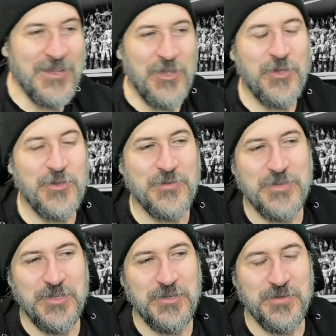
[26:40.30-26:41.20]
Who
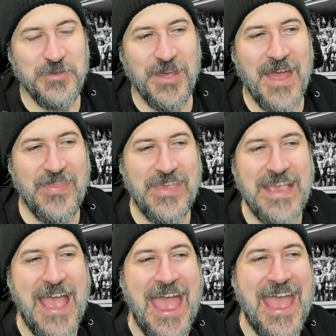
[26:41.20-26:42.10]
knew that
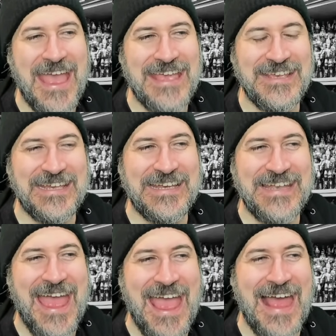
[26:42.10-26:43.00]
the A
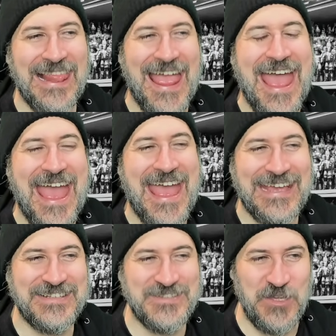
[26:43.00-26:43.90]
in
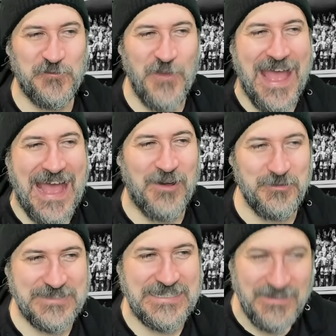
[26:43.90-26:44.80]
LA stood for
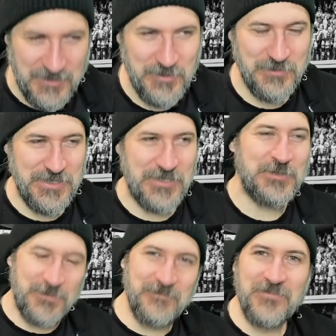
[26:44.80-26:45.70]
Aldi? Who
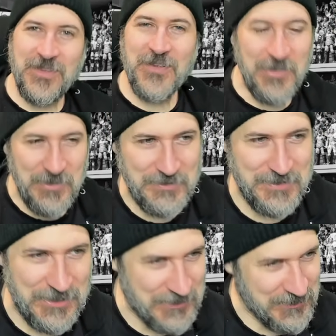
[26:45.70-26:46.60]
knew? Who
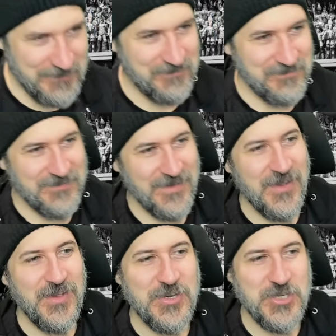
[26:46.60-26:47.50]
knew?
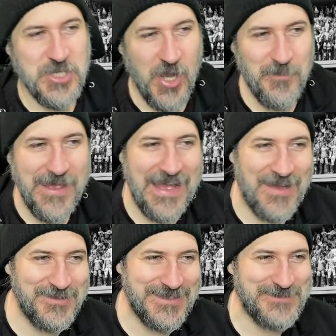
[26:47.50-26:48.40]
Shop
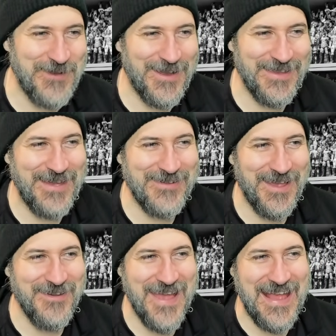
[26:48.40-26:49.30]
Aldi Smart. There we
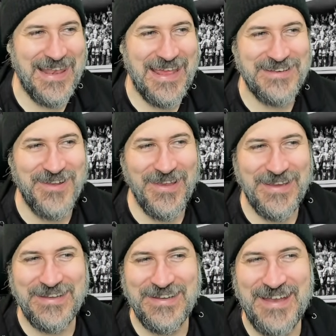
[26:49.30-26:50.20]
go. LA
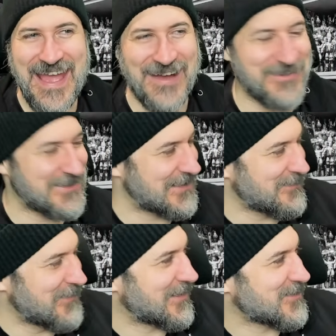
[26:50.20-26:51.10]
Knight in an Aldi
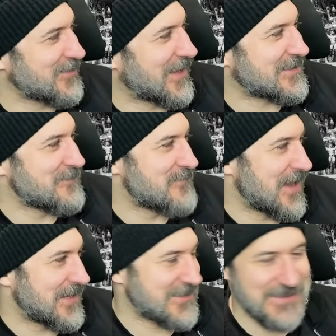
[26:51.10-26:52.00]
commercial. That's
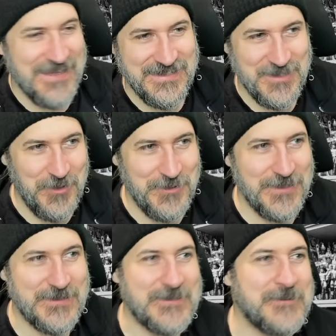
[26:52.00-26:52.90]
amazing. That's
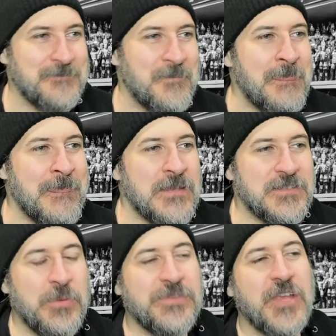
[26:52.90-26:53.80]
goated.
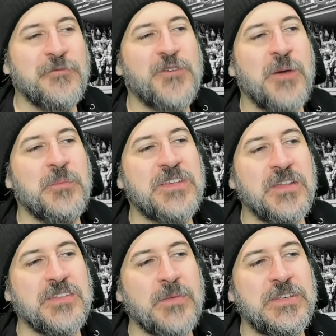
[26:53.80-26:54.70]
So we've done fun. We've
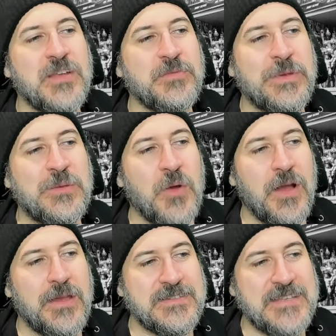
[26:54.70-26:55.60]
done WWE,
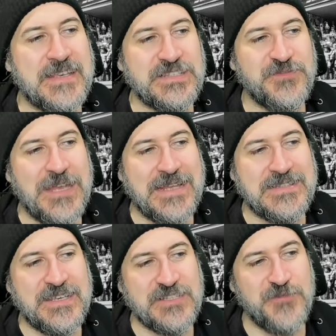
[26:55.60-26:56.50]
Wyatt 6,
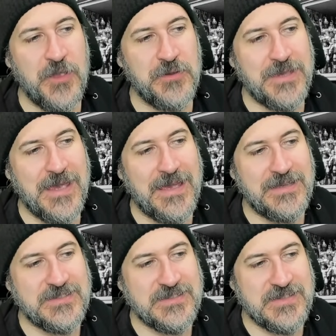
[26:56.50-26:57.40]
Fanatics, Phone
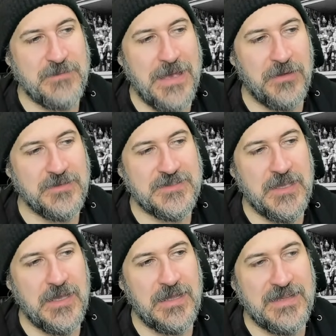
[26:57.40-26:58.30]
Case,
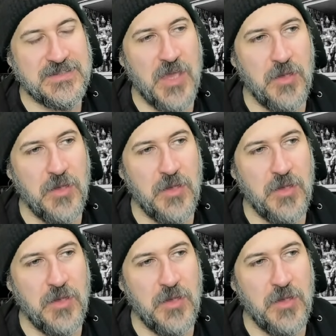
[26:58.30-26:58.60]
Meltzer. Let's go